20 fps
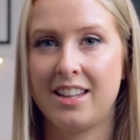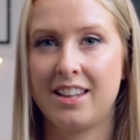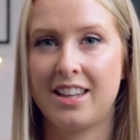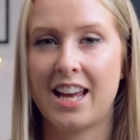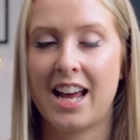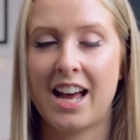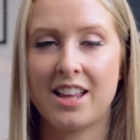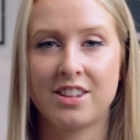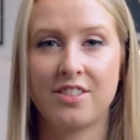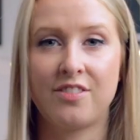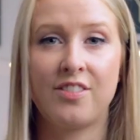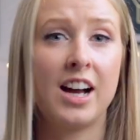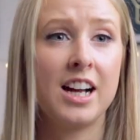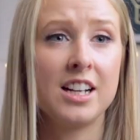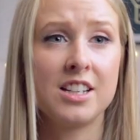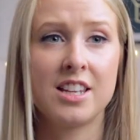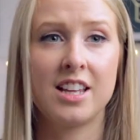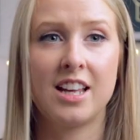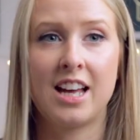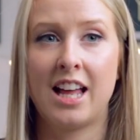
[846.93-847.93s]
they had the
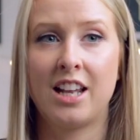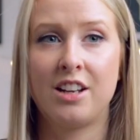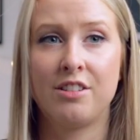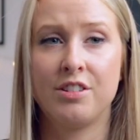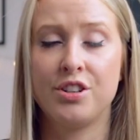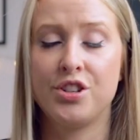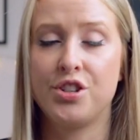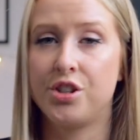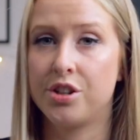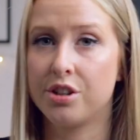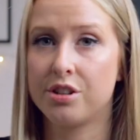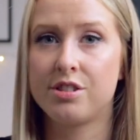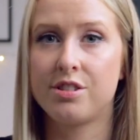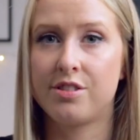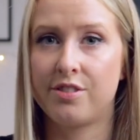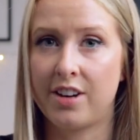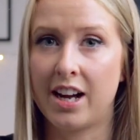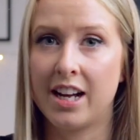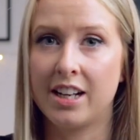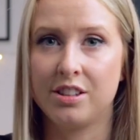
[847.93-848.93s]
fact that Hella had
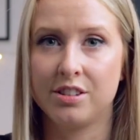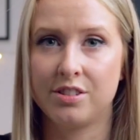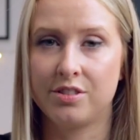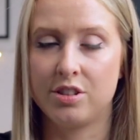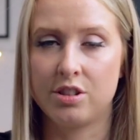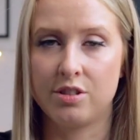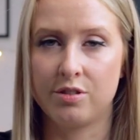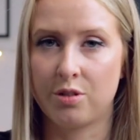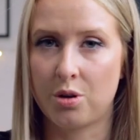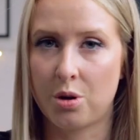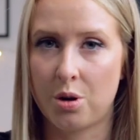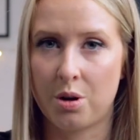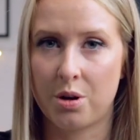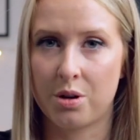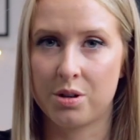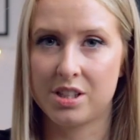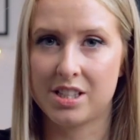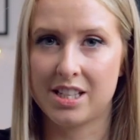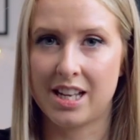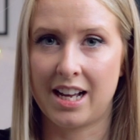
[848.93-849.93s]
just filed for
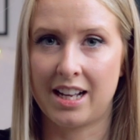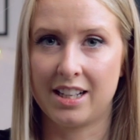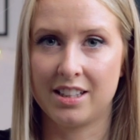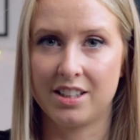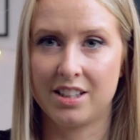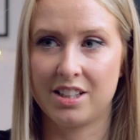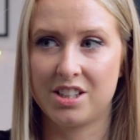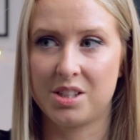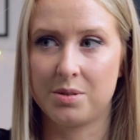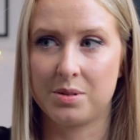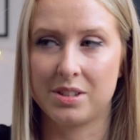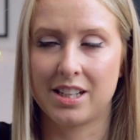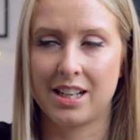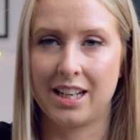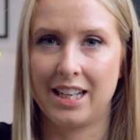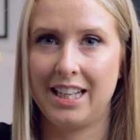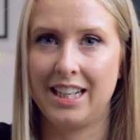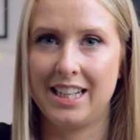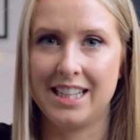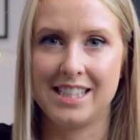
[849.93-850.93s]
divorce and that she was
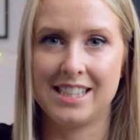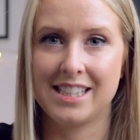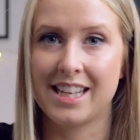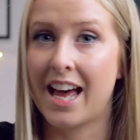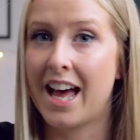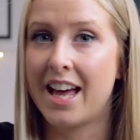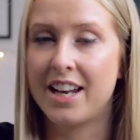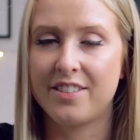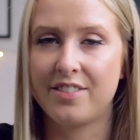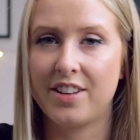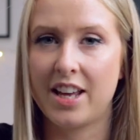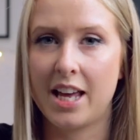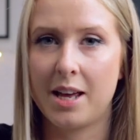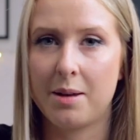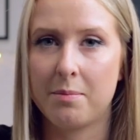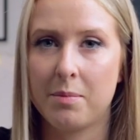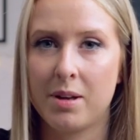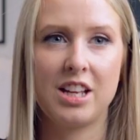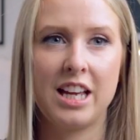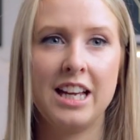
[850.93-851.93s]
clearly scared of him.